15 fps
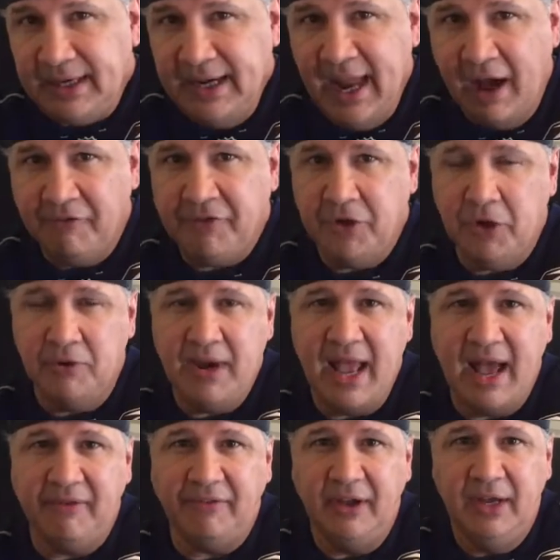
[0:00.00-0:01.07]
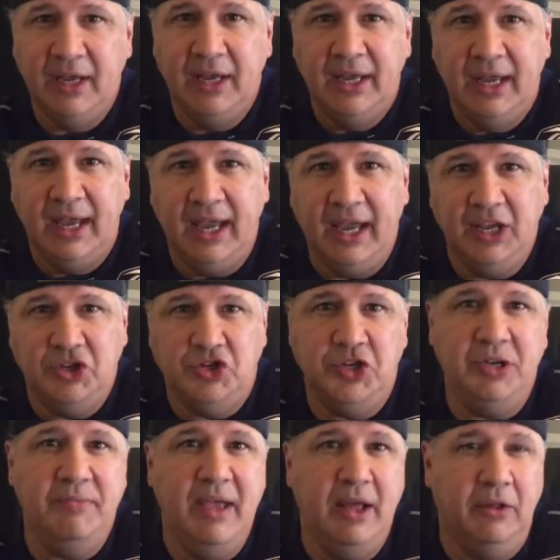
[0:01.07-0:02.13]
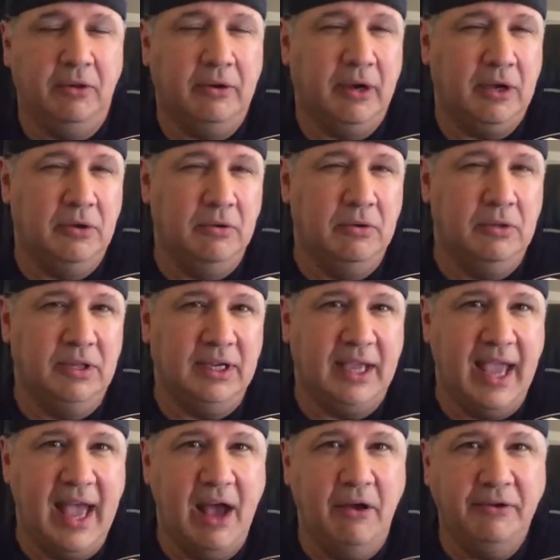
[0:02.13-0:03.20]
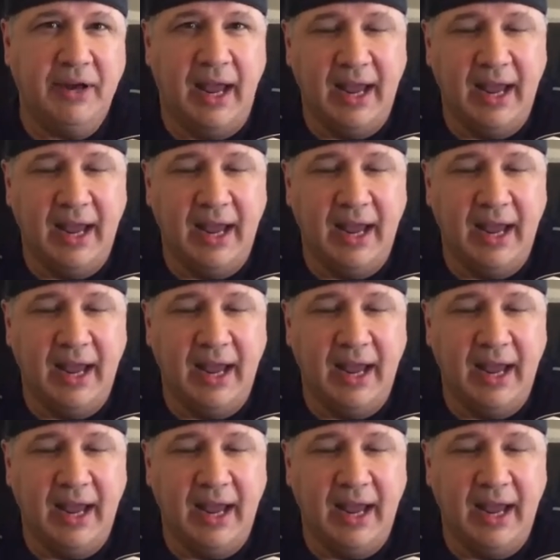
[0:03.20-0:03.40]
Now, if you don't have a Gmail or a Google account,